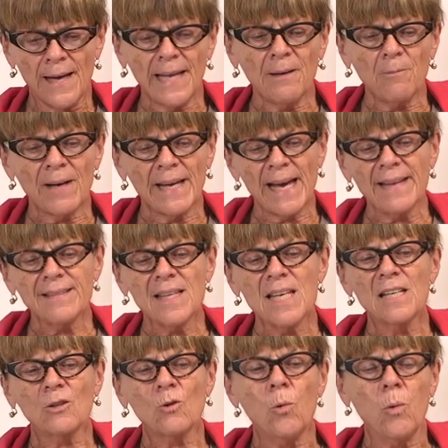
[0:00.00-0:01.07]
Anyway, at
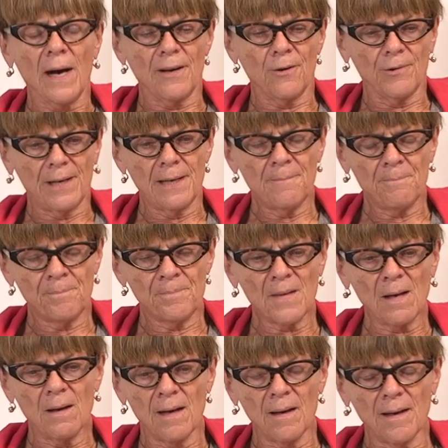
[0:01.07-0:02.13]
the inquiry,
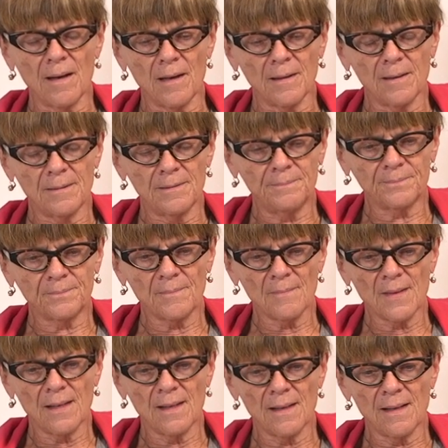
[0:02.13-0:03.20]
I
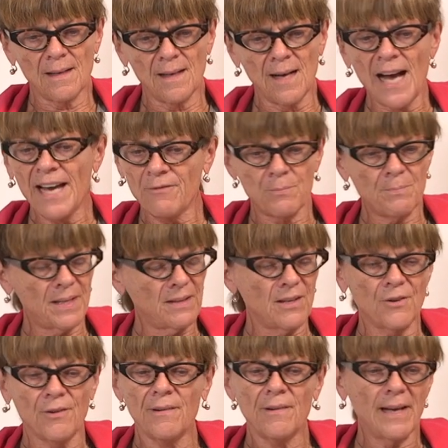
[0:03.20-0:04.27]
haven't been
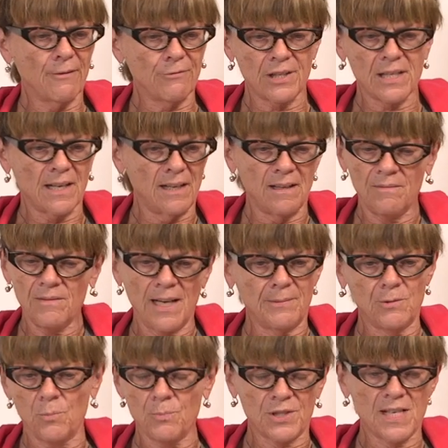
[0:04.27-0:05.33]
there every day. I
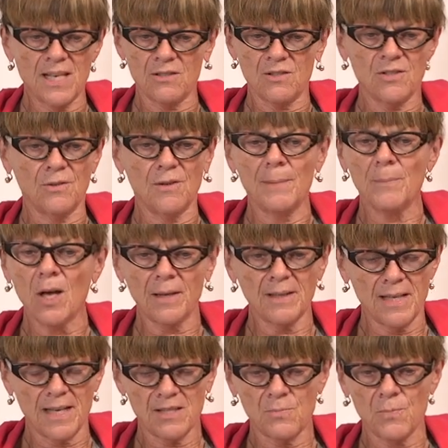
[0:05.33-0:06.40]
don't pretend to. I'm not
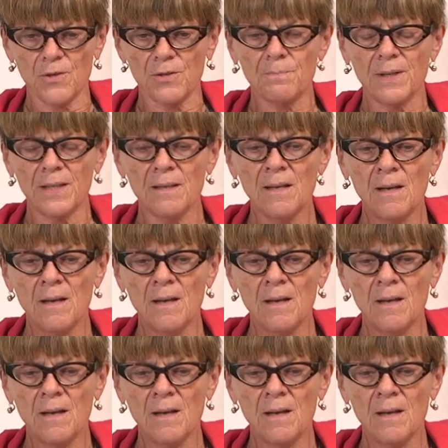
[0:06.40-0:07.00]
an expert. But